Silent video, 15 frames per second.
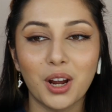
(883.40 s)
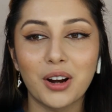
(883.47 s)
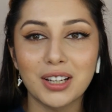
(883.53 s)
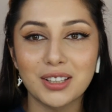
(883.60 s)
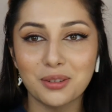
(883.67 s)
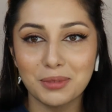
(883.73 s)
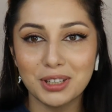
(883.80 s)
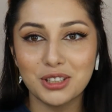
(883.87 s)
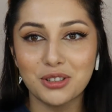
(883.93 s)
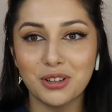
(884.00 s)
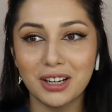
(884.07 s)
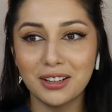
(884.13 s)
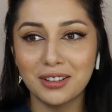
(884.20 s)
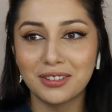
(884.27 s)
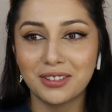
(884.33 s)
Alright, so I'm going to
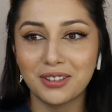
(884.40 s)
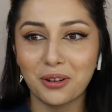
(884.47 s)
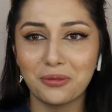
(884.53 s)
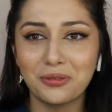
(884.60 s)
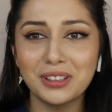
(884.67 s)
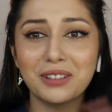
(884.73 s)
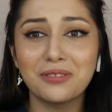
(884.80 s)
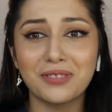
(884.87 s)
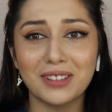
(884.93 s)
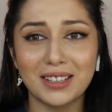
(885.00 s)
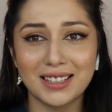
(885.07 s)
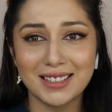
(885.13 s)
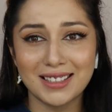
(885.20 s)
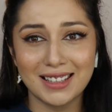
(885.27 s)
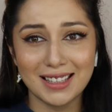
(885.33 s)
try to hopefully
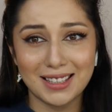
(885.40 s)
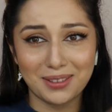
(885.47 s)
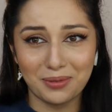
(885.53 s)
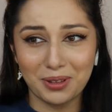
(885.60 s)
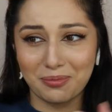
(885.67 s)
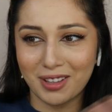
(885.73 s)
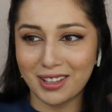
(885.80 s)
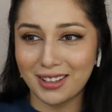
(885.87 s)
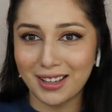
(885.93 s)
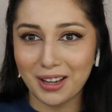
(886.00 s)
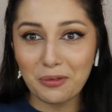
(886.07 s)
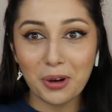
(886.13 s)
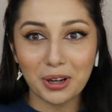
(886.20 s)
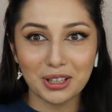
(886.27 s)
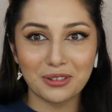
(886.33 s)
finish this with my
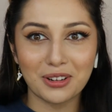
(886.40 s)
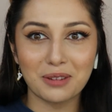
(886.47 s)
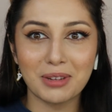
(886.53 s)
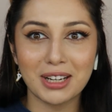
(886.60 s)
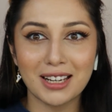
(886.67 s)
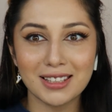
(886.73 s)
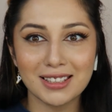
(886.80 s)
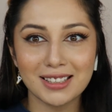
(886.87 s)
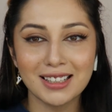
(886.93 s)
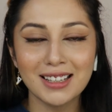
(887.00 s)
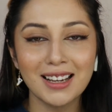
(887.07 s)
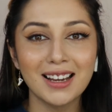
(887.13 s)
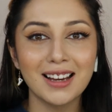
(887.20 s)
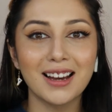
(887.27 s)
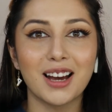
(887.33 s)
cat walking around my desk.
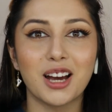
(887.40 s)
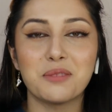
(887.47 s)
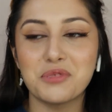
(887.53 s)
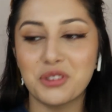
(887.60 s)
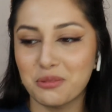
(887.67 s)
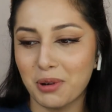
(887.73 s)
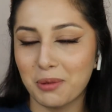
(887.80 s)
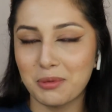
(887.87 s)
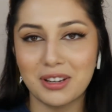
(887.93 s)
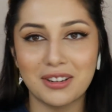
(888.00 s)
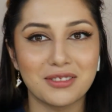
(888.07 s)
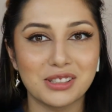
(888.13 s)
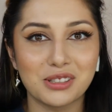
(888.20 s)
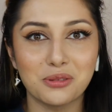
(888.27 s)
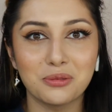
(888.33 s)
You can probably hear
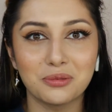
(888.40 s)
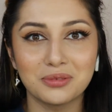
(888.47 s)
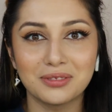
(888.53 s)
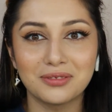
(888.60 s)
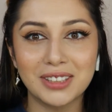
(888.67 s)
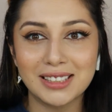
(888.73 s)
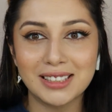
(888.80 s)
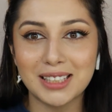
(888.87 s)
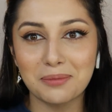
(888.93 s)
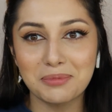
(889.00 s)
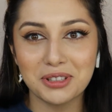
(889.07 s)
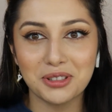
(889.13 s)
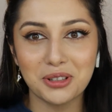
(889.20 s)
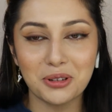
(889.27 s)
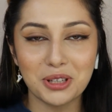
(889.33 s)
his little footsteps,
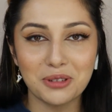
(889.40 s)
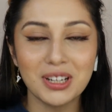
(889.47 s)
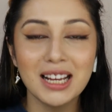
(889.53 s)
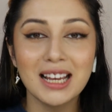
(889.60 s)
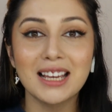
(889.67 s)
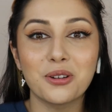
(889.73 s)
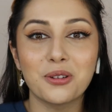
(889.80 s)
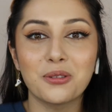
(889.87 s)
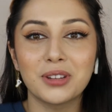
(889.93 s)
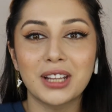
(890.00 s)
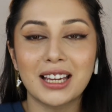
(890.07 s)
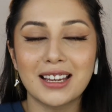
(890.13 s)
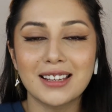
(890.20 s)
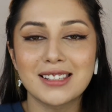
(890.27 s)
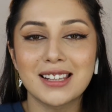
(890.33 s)
they're so cute. So
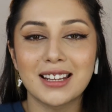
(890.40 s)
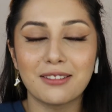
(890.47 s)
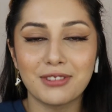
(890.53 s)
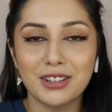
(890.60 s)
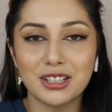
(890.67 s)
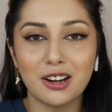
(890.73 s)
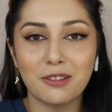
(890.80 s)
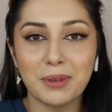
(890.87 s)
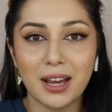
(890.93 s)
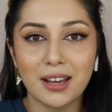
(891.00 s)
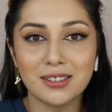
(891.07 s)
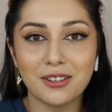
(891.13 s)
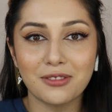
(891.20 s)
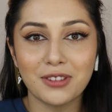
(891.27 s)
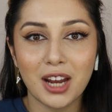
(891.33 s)
like I said, I finished off my
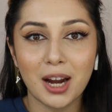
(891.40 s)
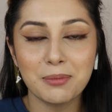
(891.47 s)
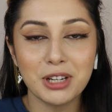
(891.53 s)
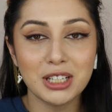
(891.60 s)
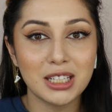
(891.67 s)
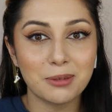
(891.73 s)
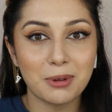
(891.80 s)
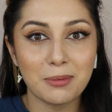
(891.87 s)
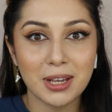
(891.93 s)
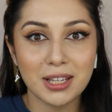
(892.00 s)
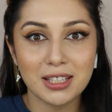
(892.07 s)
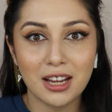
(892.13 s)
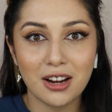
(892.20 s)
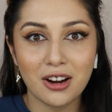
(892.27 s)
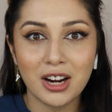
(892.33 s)
eyes off camera, did my
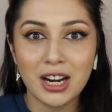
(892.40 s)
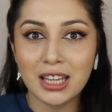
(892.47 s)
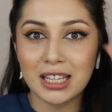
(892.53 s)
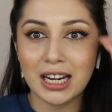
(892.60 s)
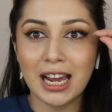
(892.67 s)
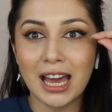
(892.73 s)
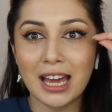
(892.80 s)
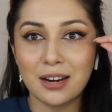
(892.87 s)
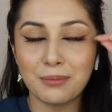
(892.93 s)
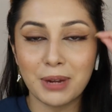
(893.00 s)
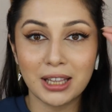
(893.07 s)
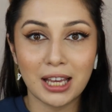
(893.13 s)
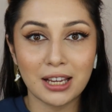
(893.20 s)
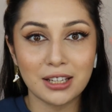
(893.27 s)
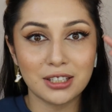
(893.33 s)
mascara, and then I added
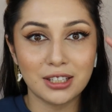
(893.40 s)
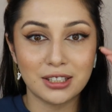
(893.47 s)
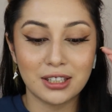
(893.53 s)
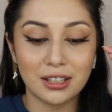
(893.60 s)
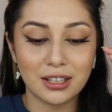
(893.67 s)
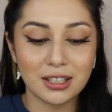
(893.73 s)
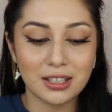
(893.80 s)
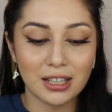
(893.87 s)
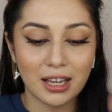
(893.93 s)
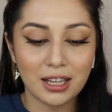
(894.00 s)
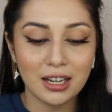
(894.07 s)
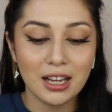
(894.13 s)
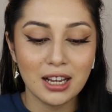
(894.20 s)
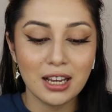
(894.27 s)
my lashes to this side.